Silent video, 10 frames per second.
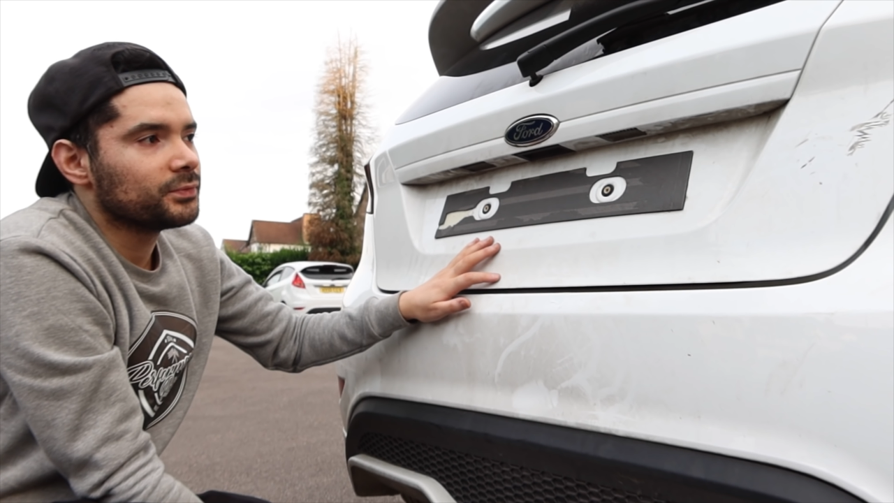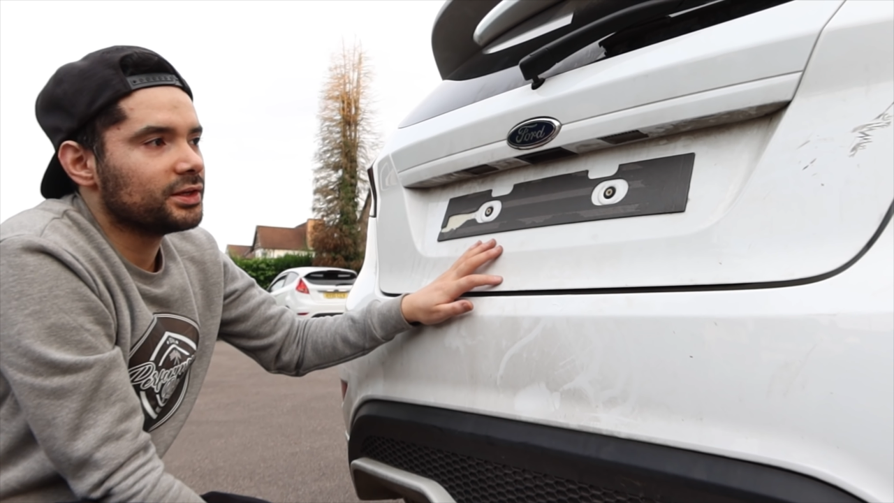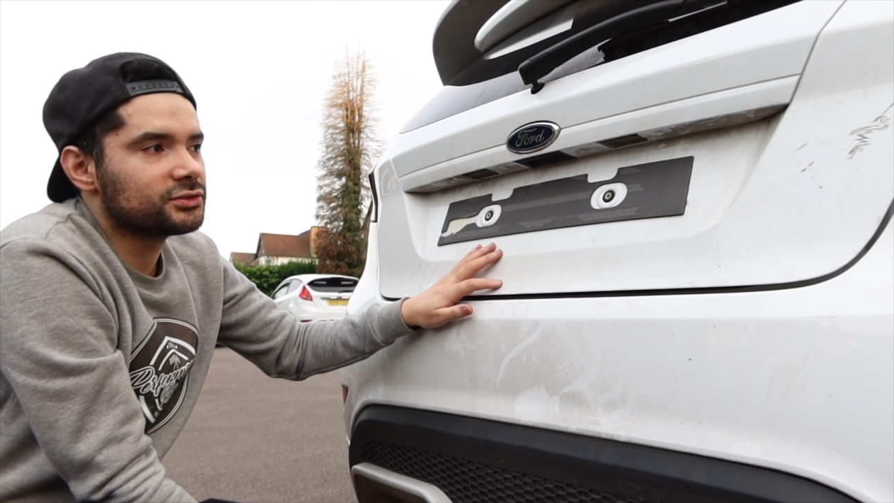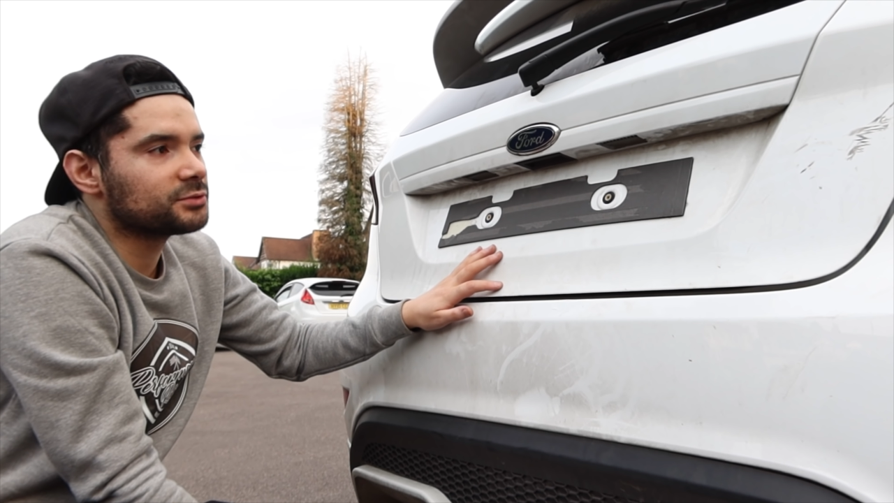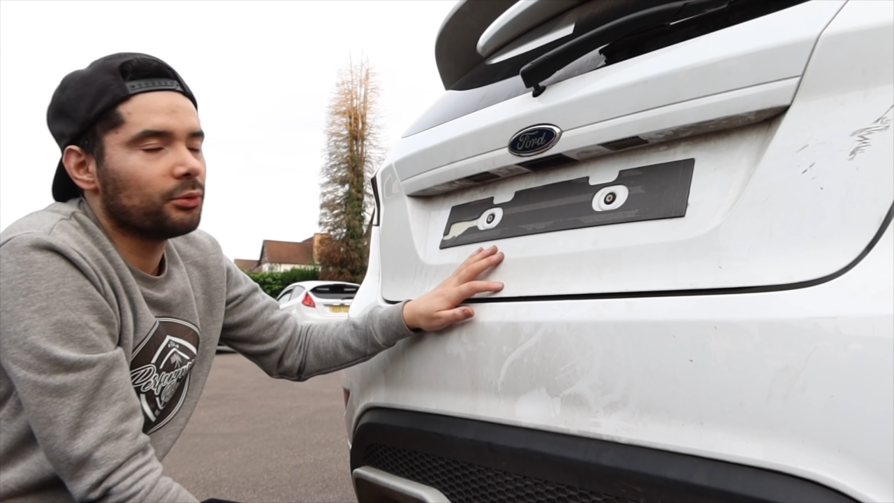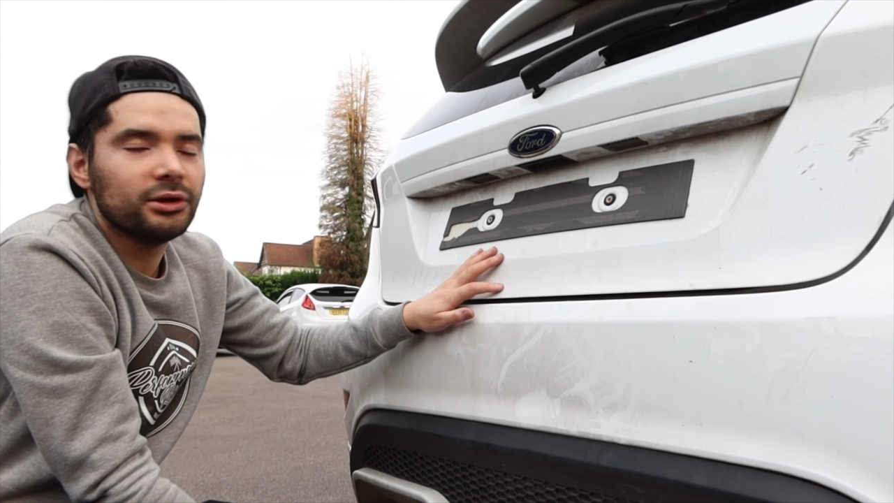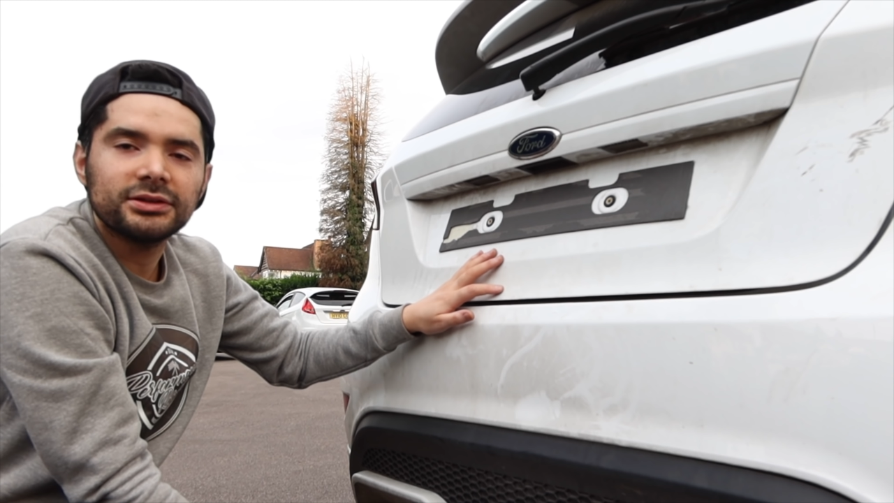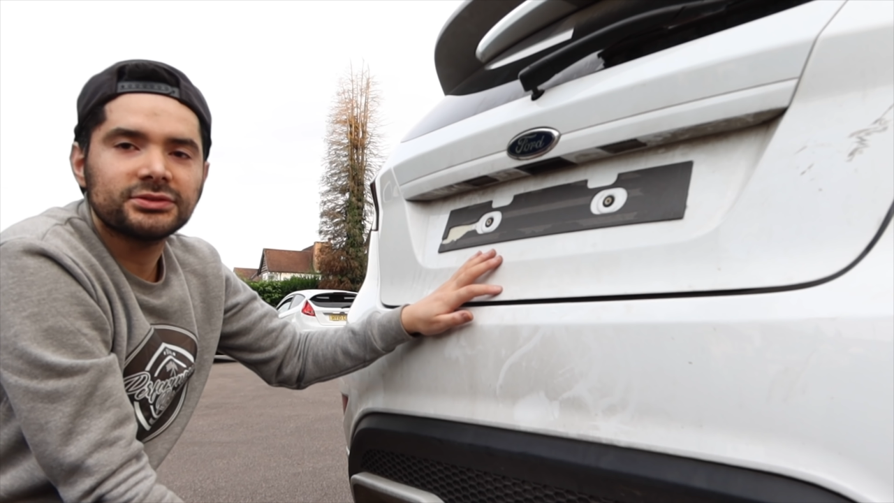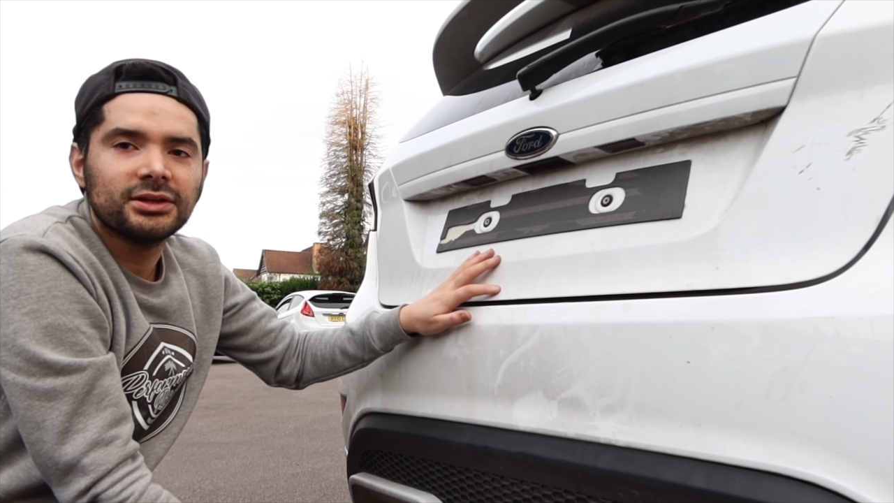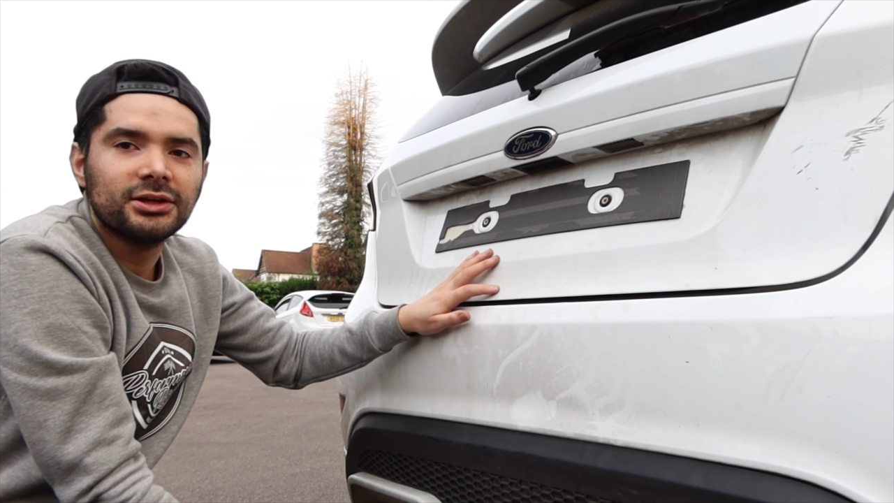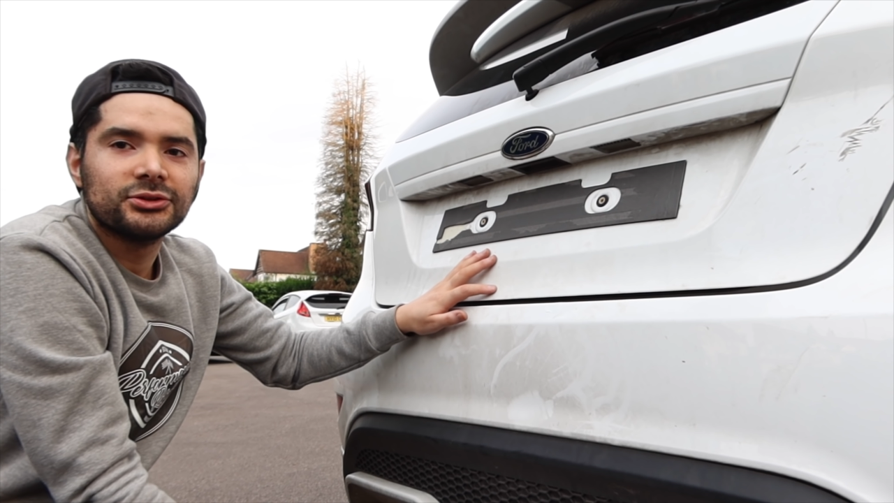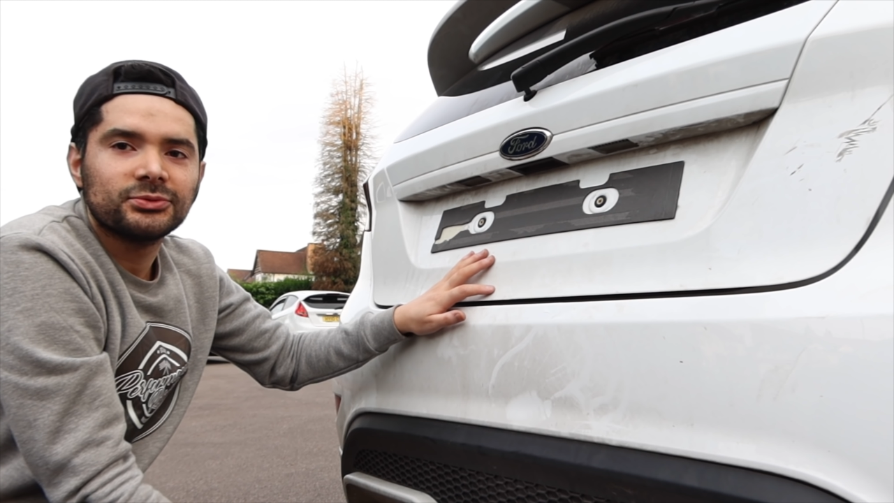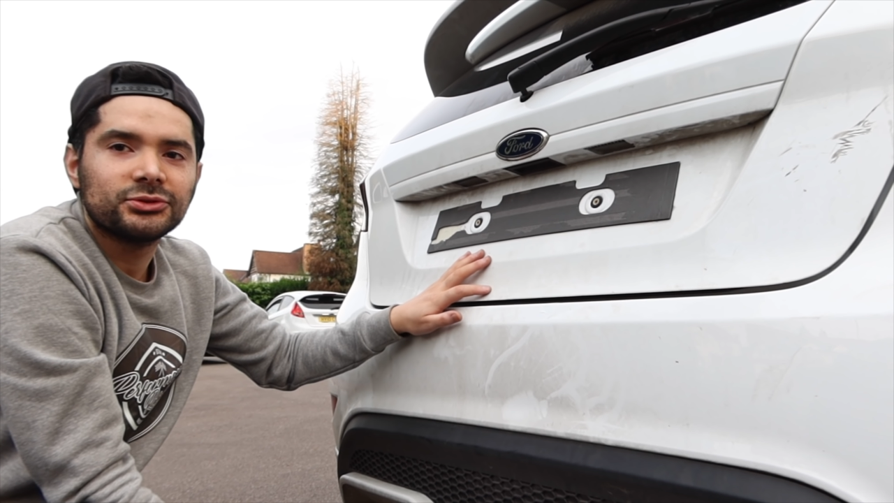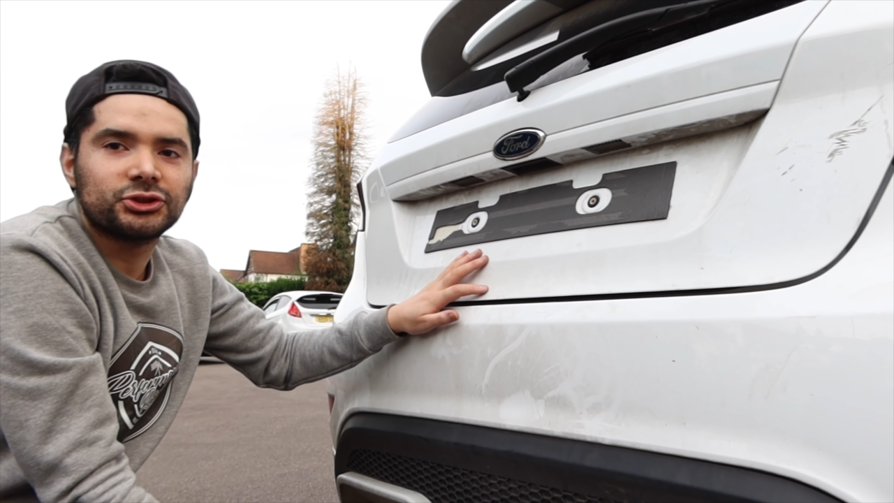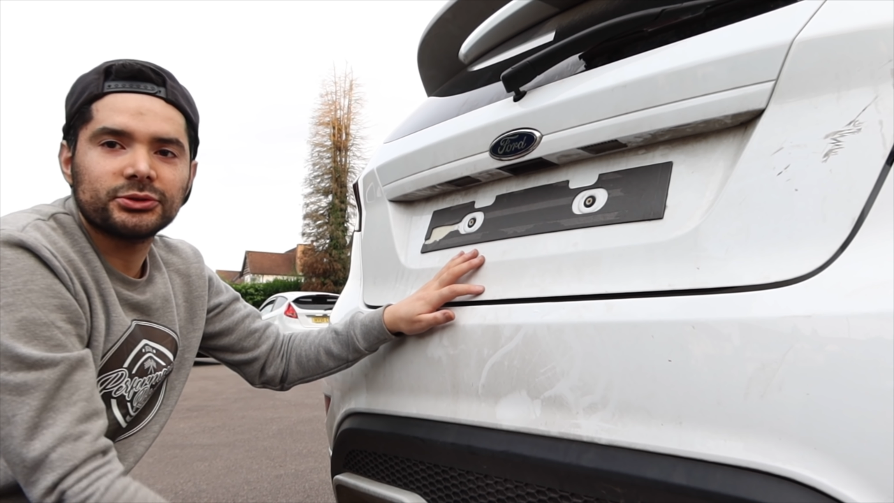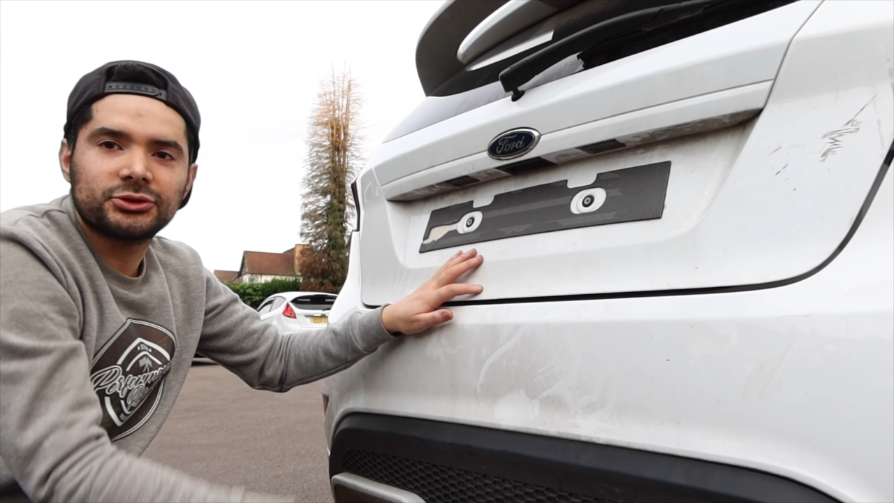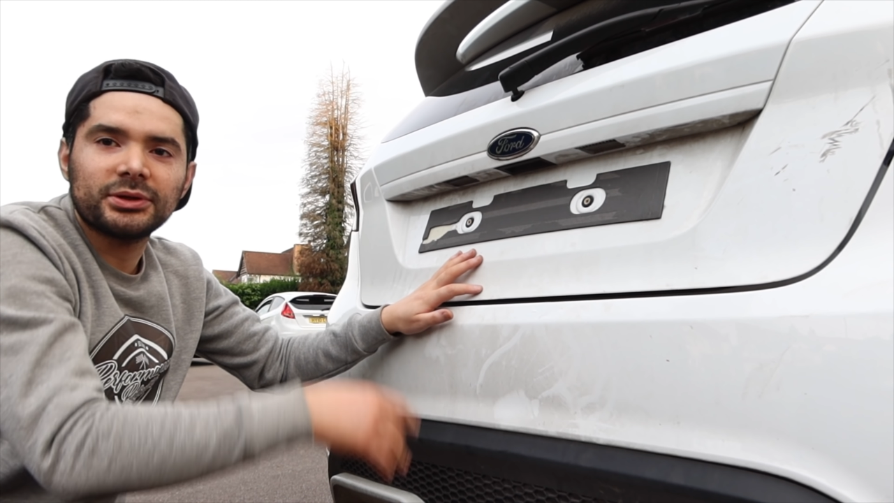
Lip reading: it's just pointless. Do